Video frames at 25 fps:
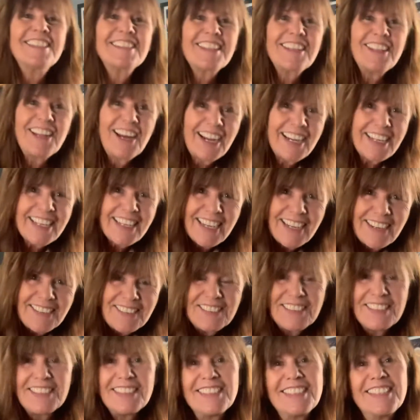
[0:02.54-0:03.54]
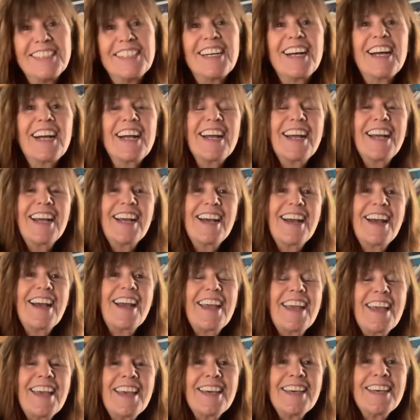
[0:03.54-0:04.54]
Claudia,
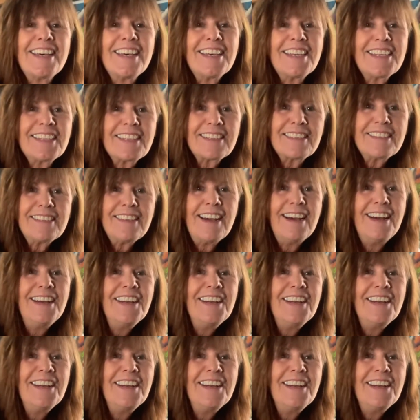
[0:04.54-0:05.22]
and